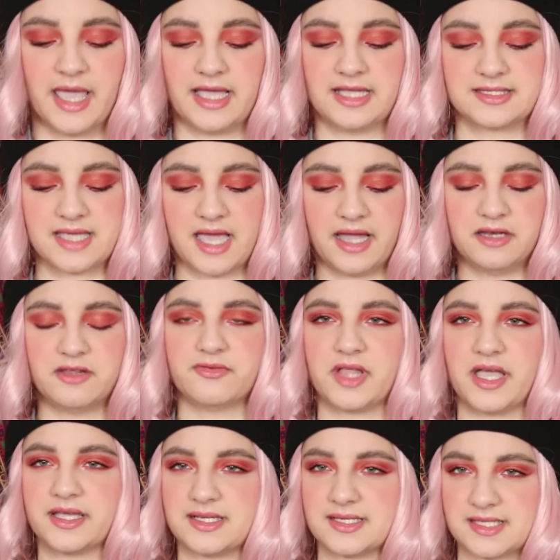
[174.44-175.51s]
is kind of
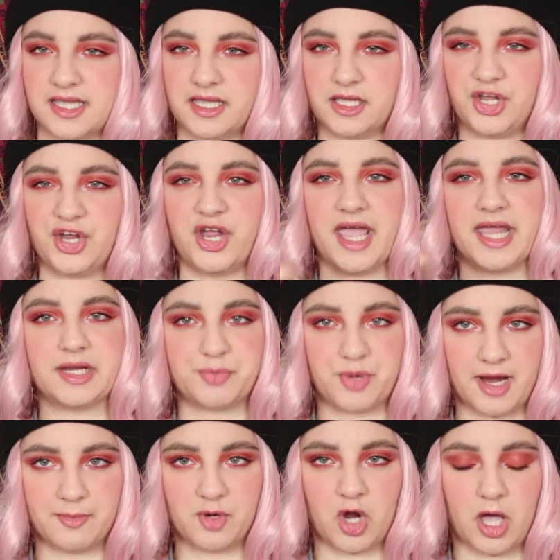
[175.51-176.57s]
like a skincare and a
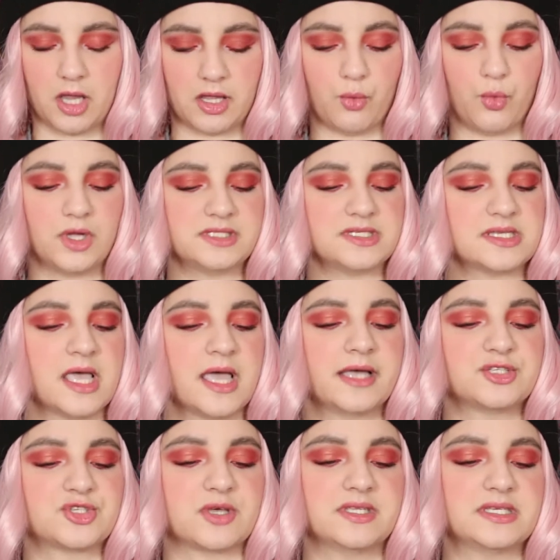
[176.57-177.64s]
primer all at once.
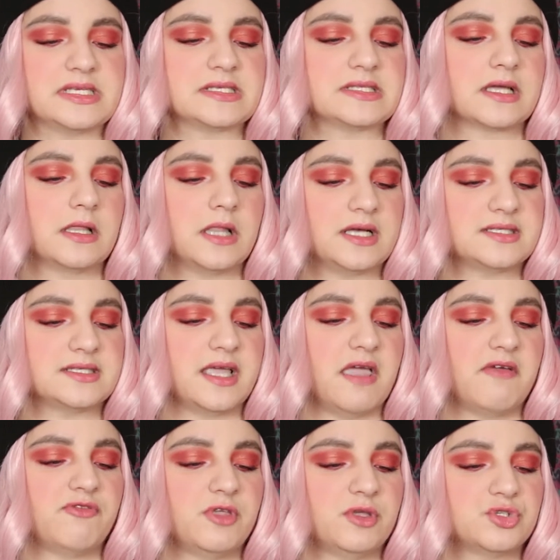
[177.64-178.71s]
So this is the
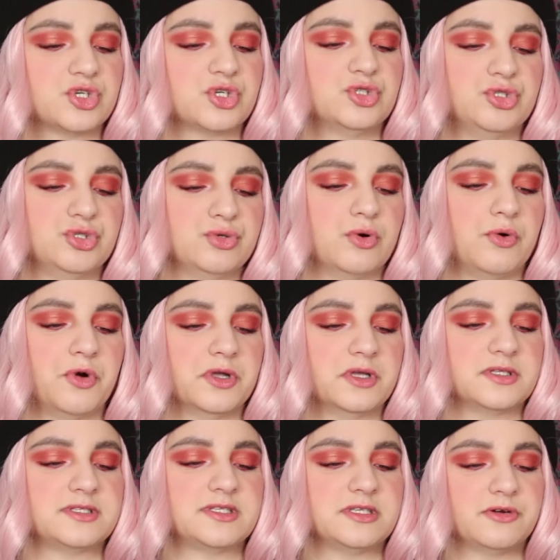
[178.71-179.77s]
Glossier Future Dew
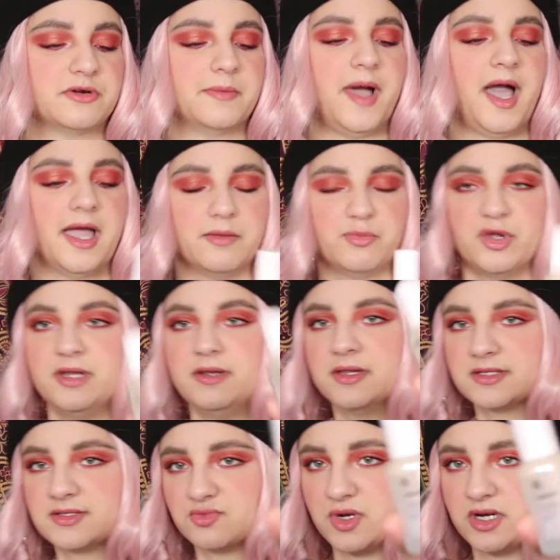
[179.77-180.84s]
Oil Serum Hybrid.
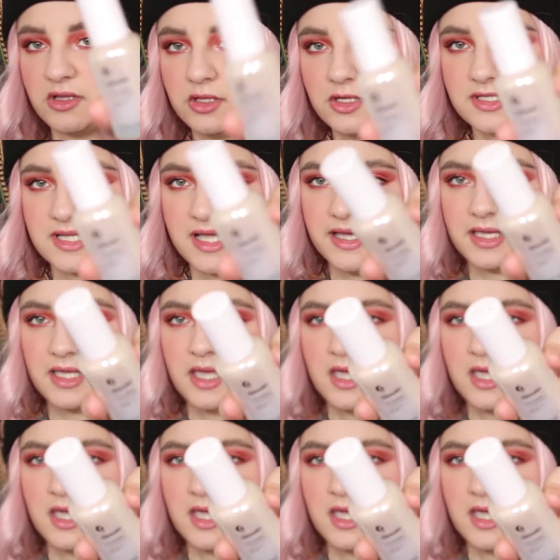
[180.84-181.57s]
This is what it looks like.